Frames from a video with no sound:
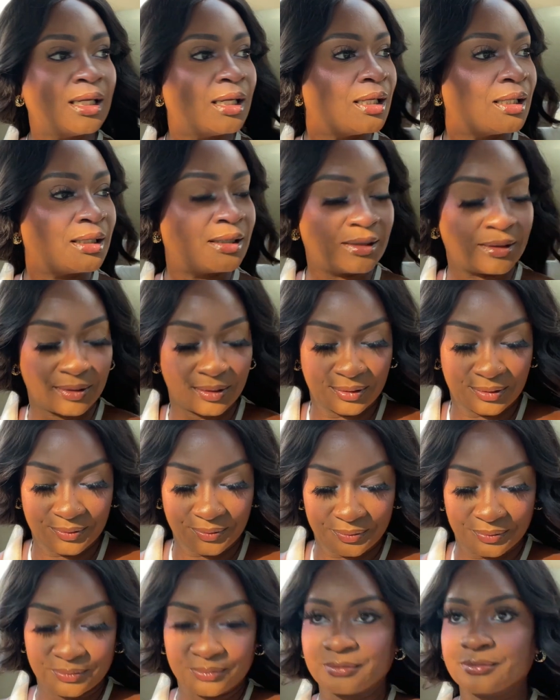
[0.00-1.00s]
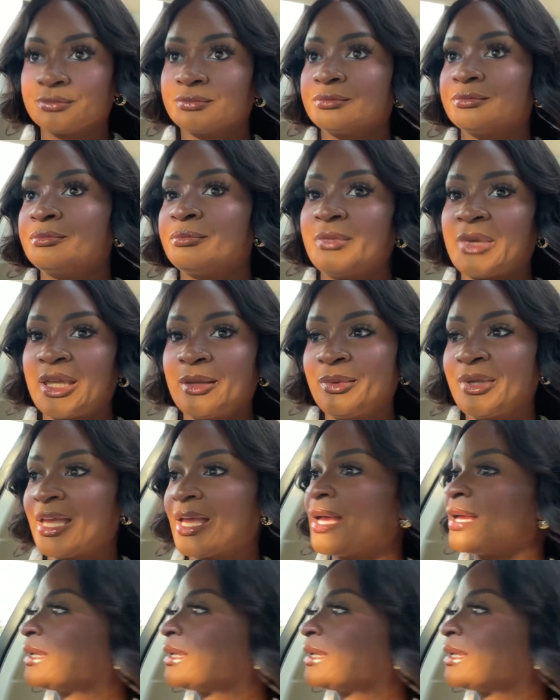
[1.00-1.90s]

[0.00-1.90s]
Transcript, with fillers: Um, maybe I